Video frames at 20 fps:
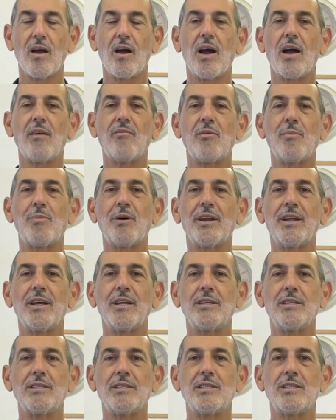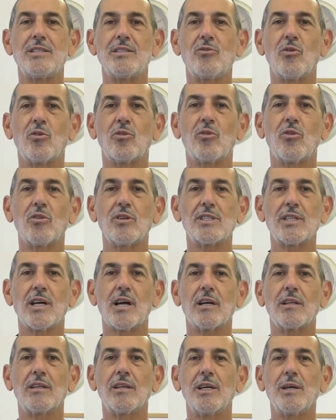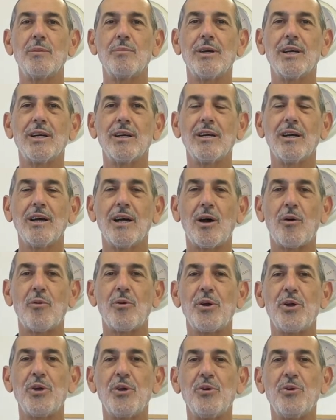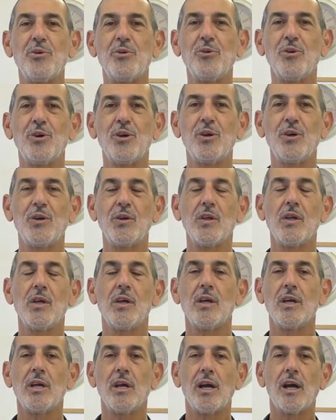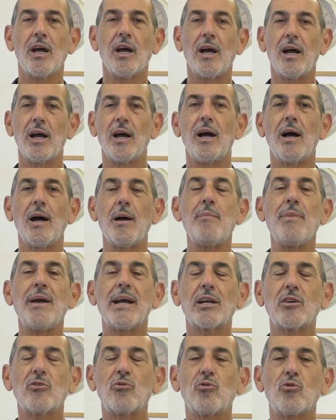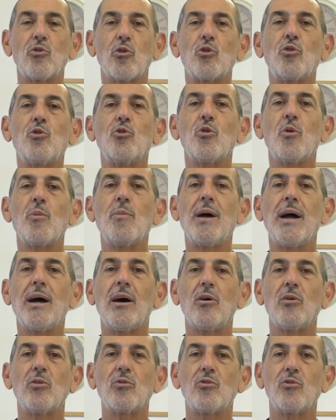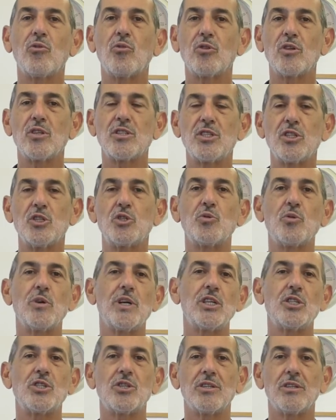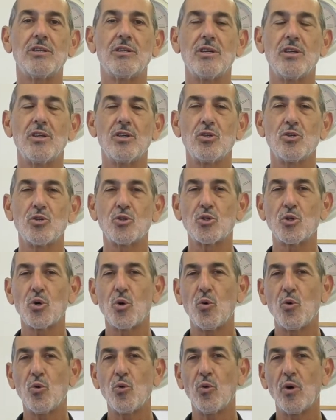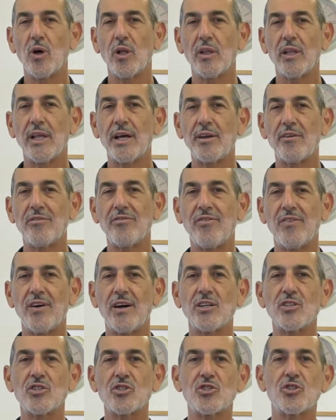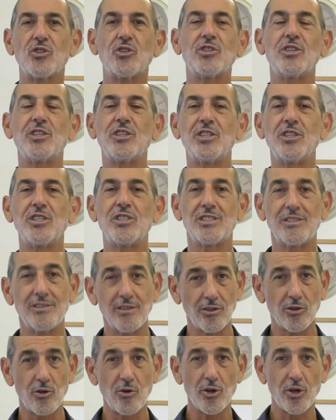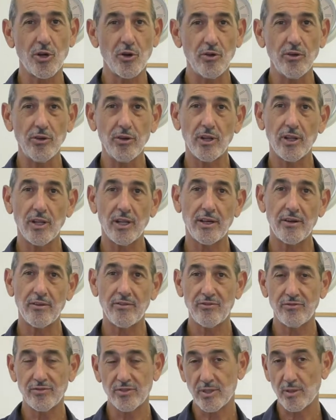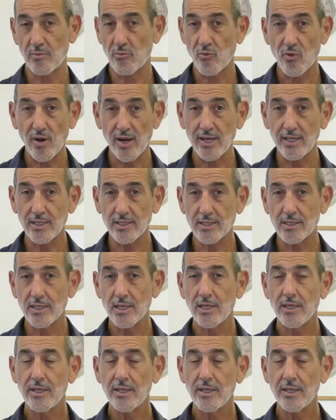Hi everybody, this is Dr. Itzhak Drimer. How are you? I'm back to talk to you about the situation. So a lot of uncertainty still going on, a lot of some riots.